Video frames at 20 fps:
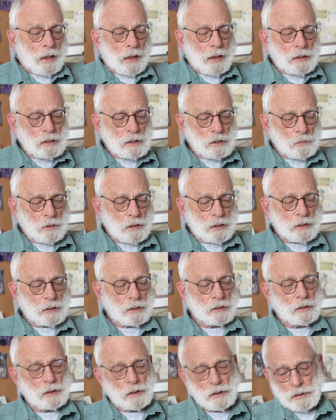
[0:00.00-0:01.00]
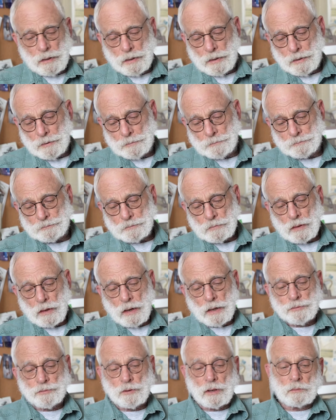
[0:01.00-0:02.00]
Anyway, uh,
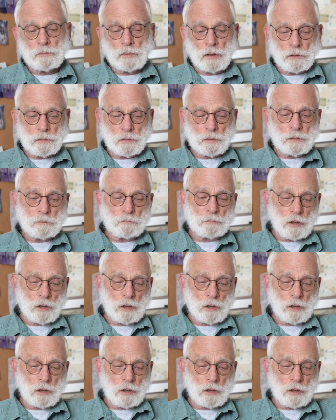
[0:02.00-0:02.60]
I thought, well,